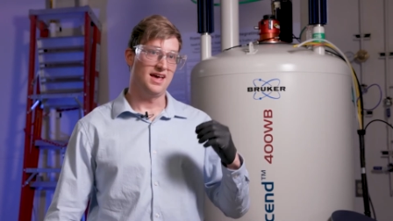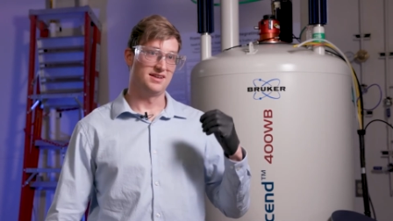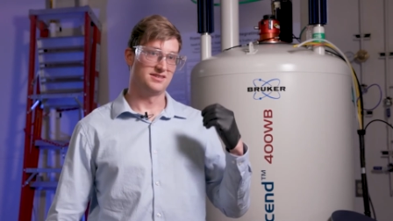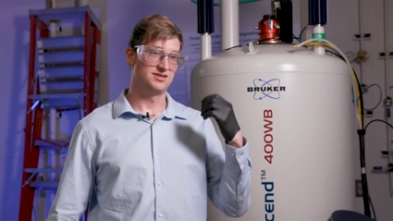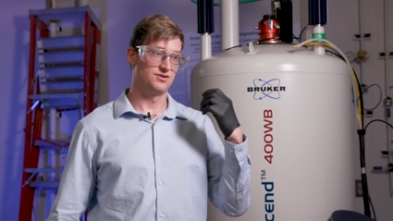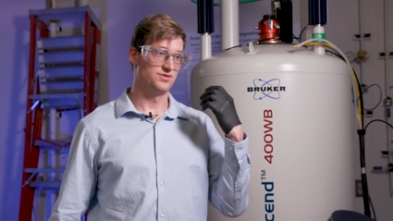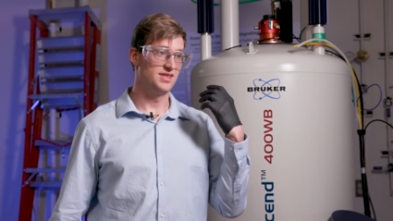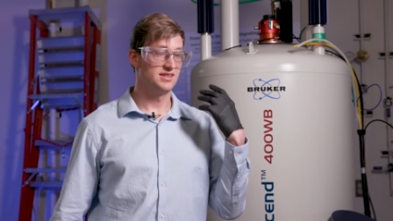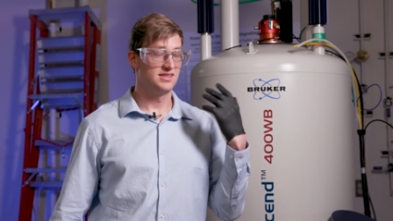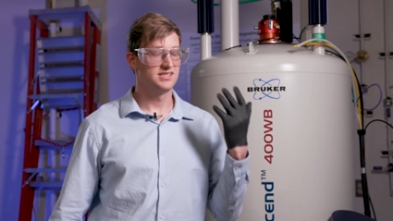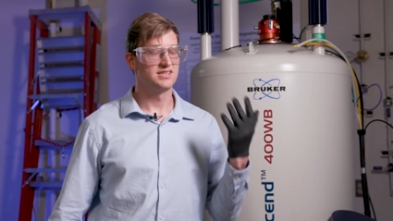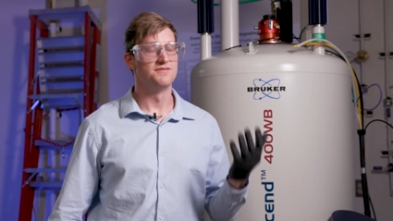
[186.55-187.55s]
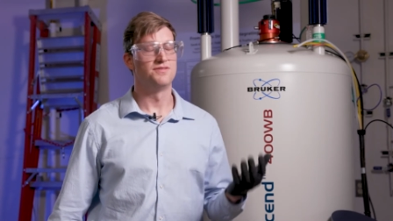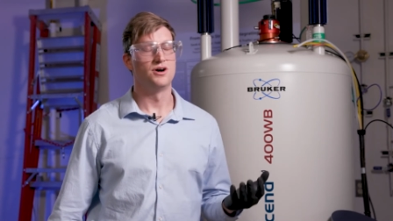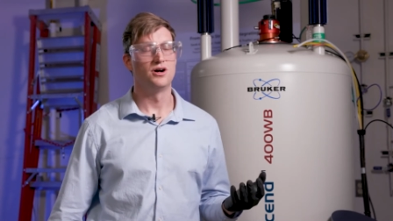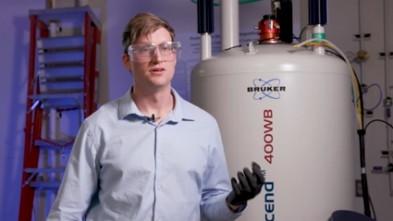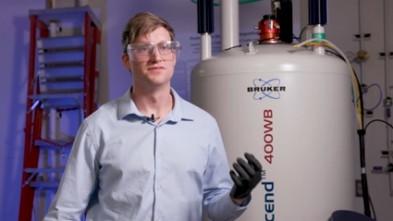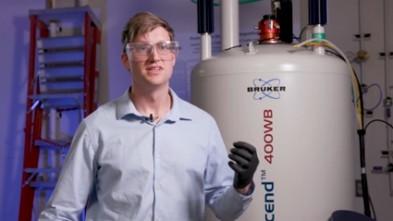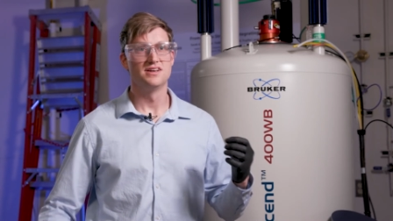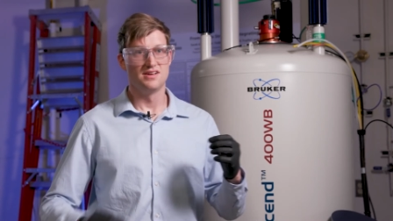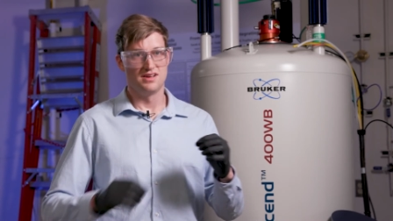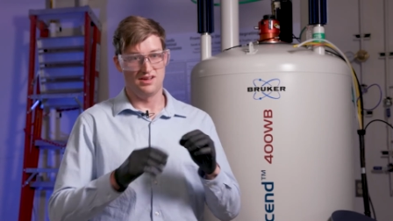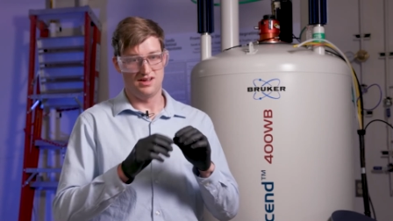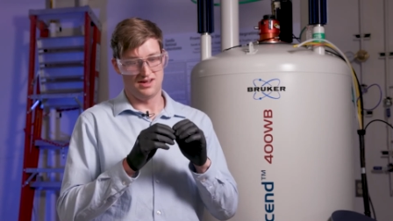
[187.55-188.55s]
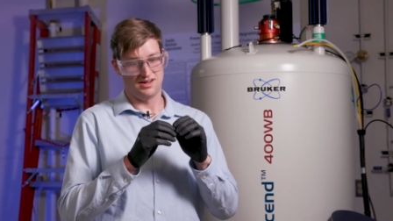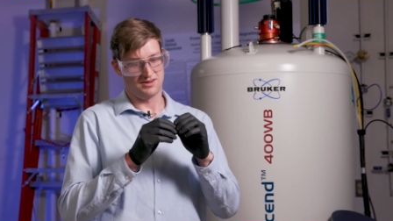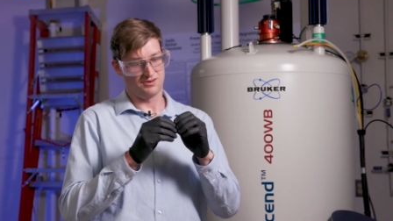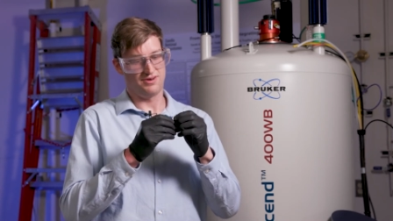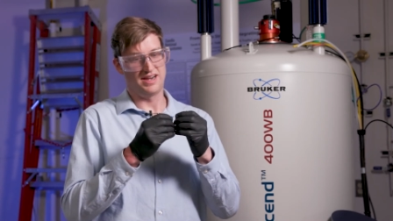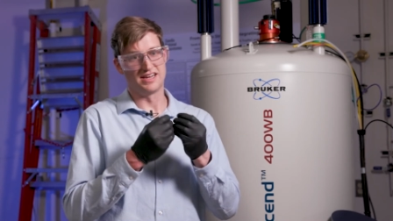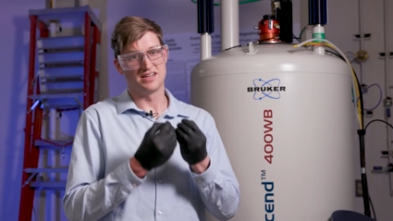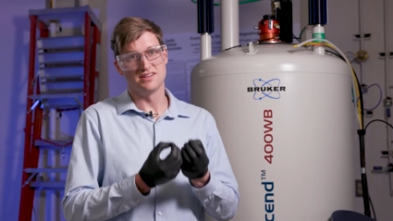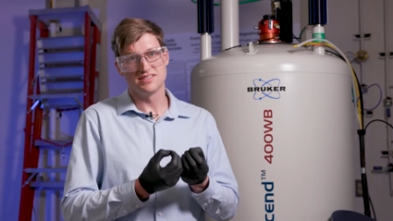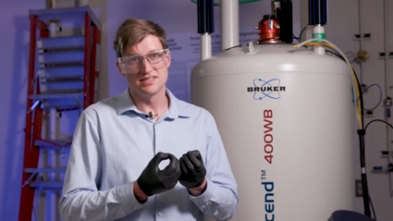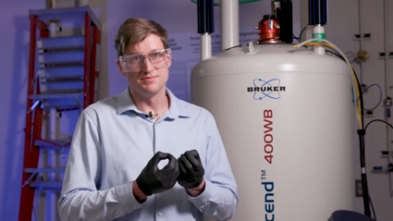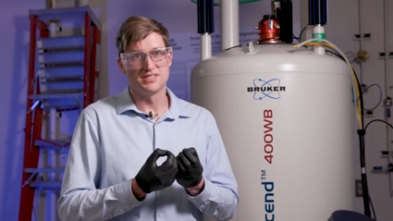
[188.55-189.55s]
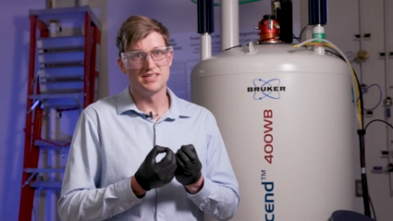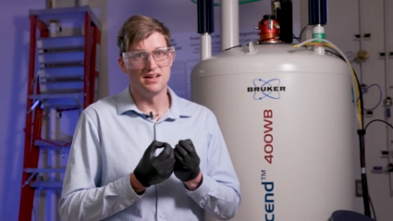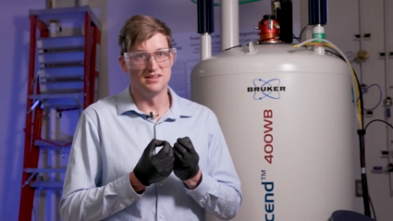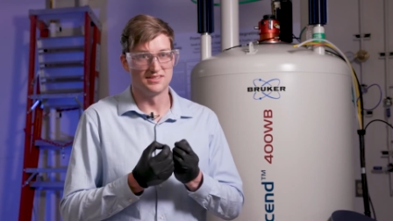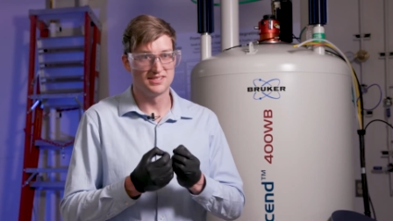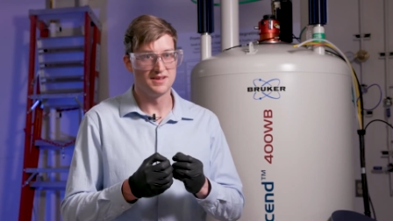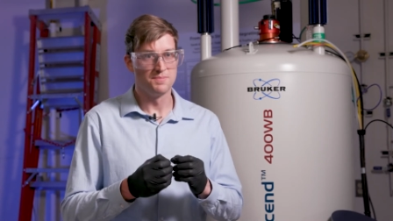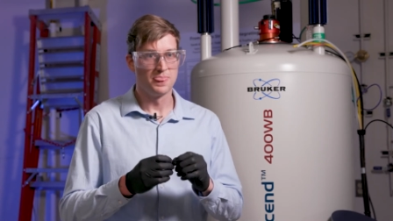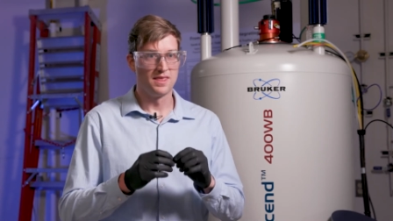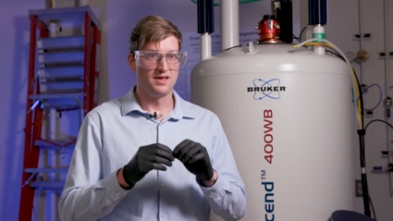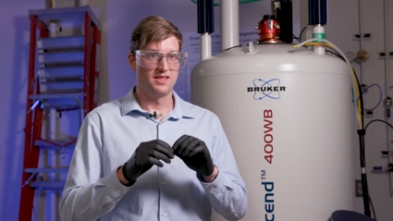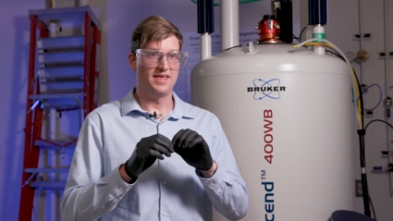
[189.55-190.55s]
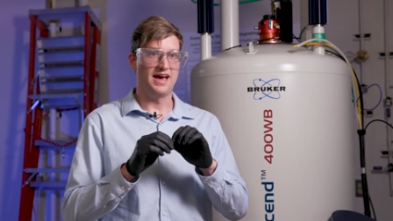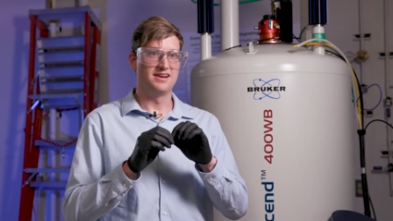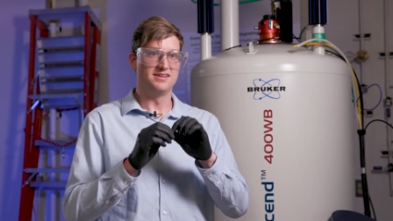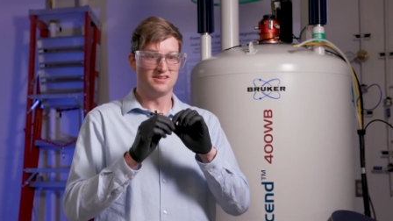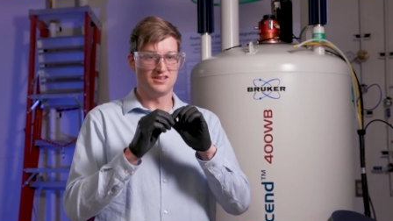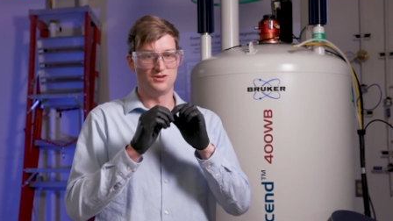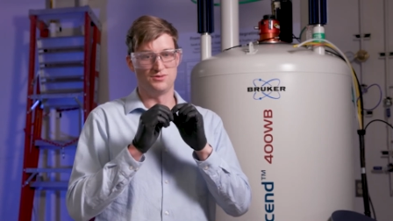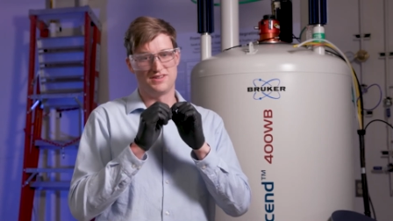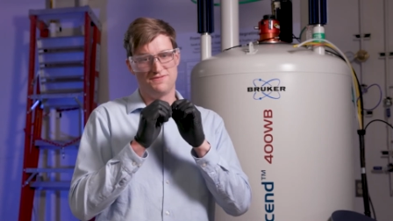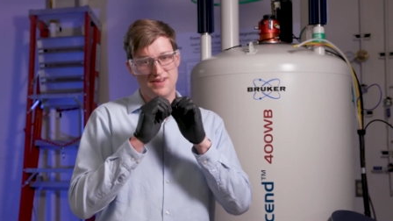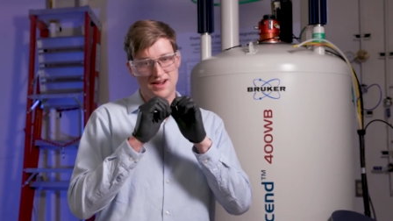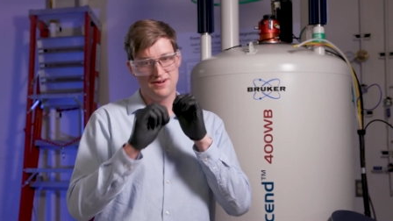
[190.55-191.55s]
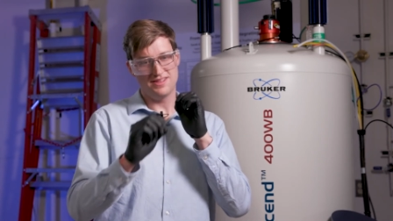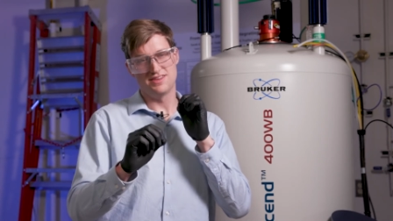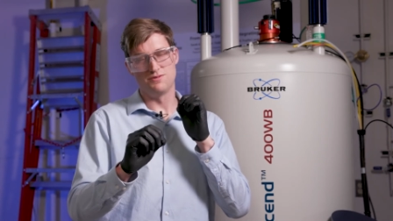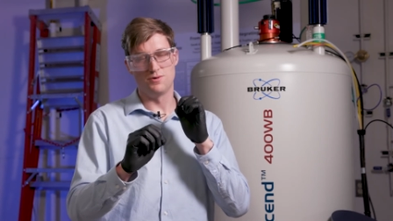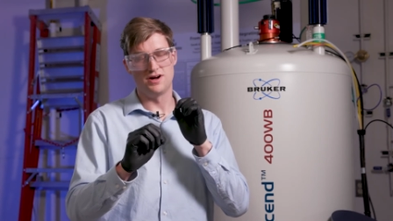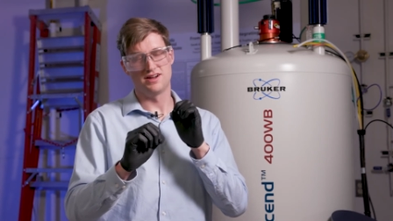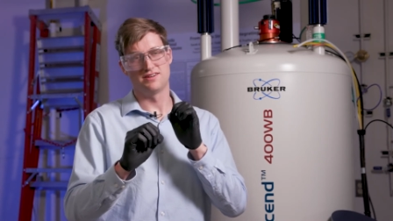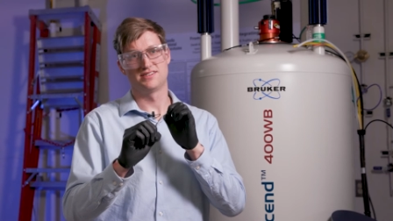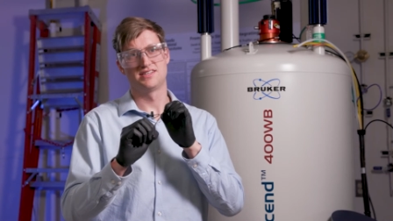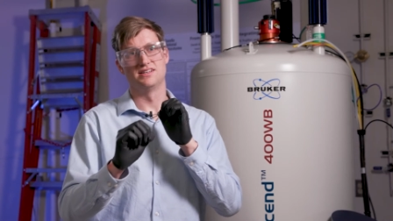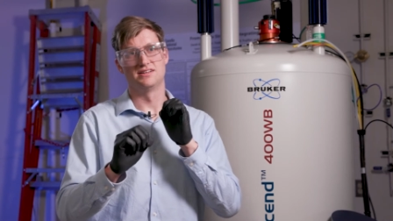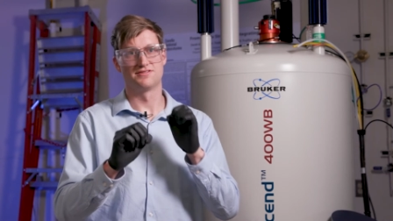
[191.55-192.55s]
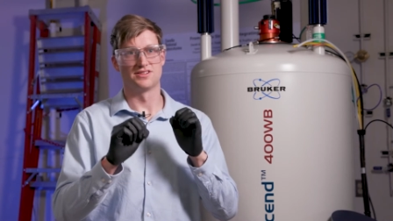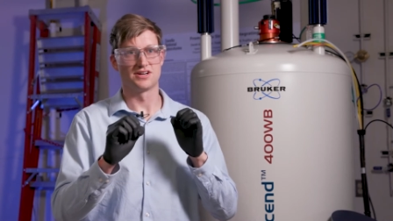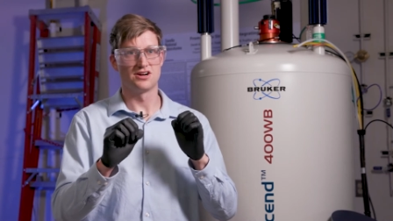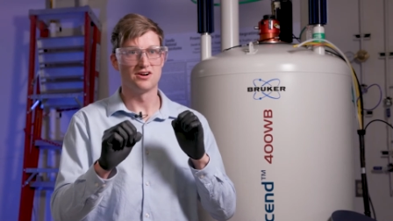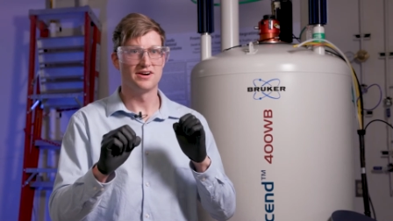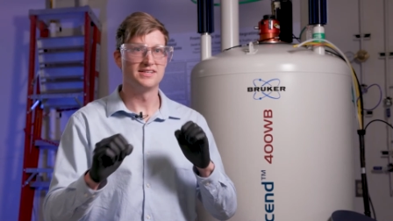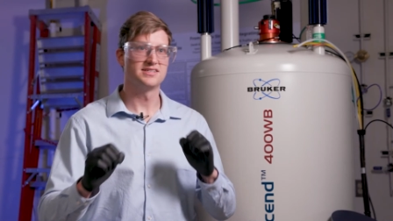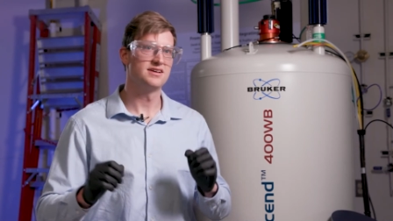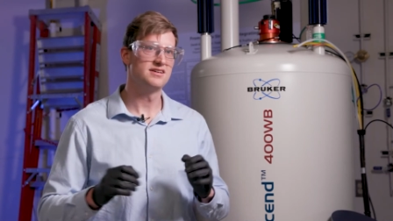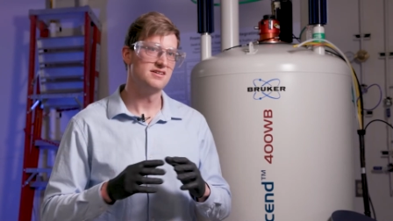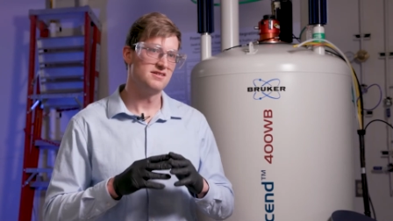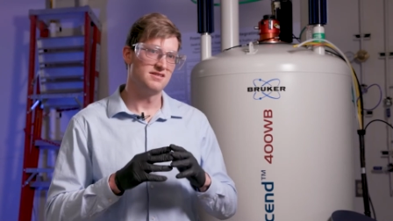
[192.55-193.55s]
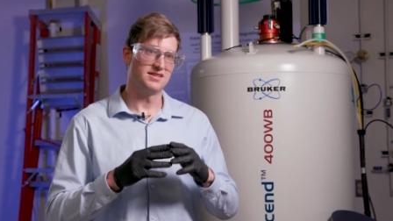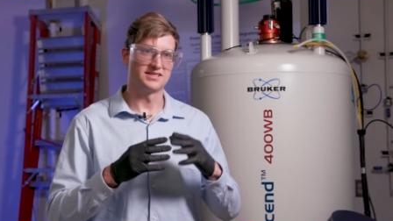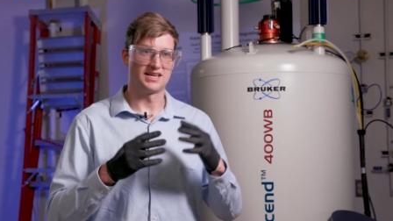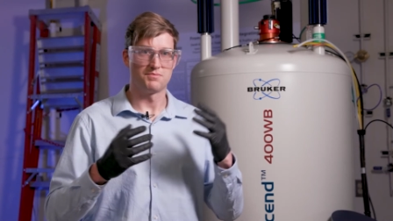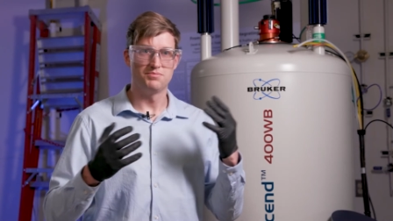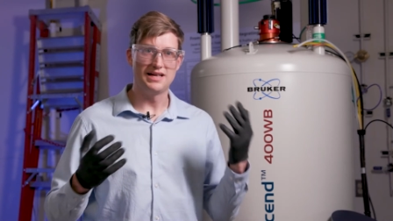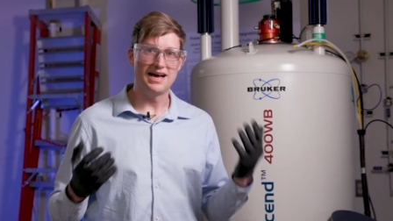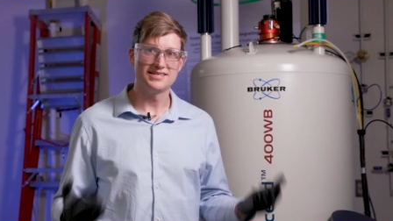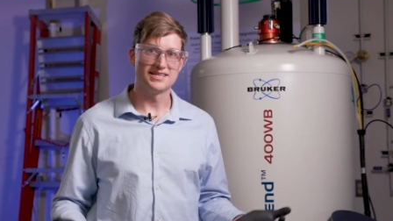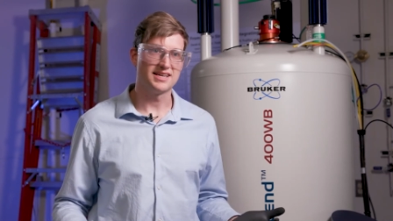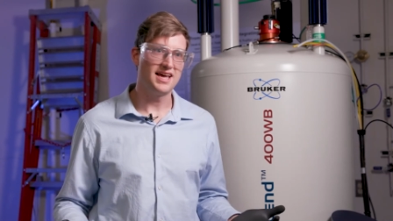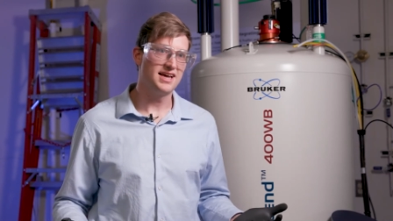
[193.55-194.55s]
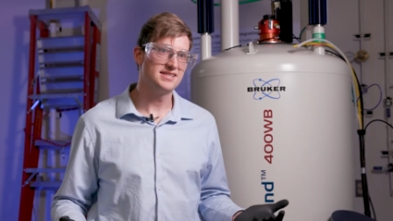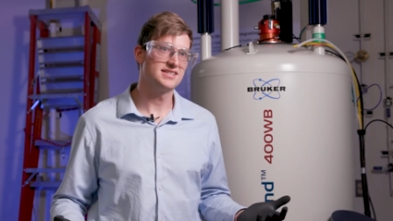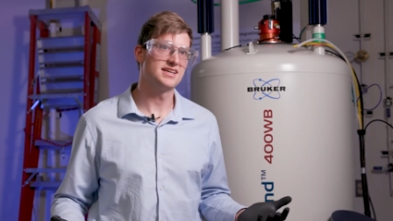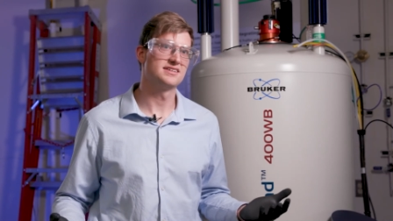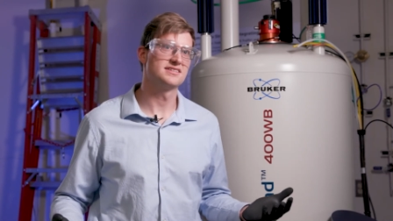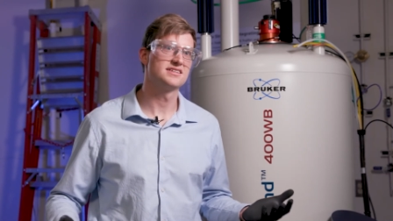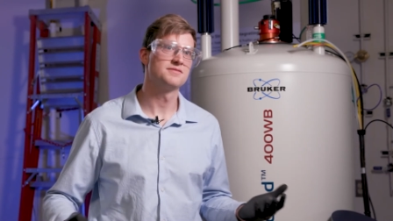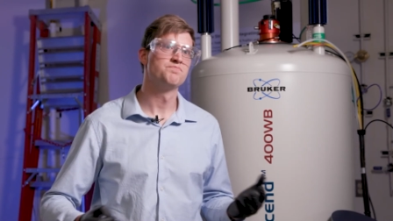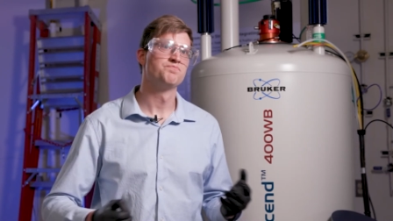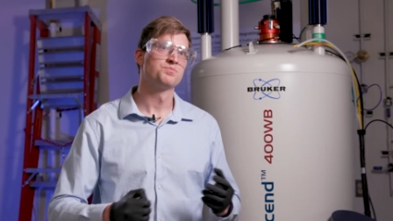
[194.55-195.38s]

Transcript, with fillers: And so th this involved uh, creating custom cells that used very thin wires to deliver the current, things like plastic casings,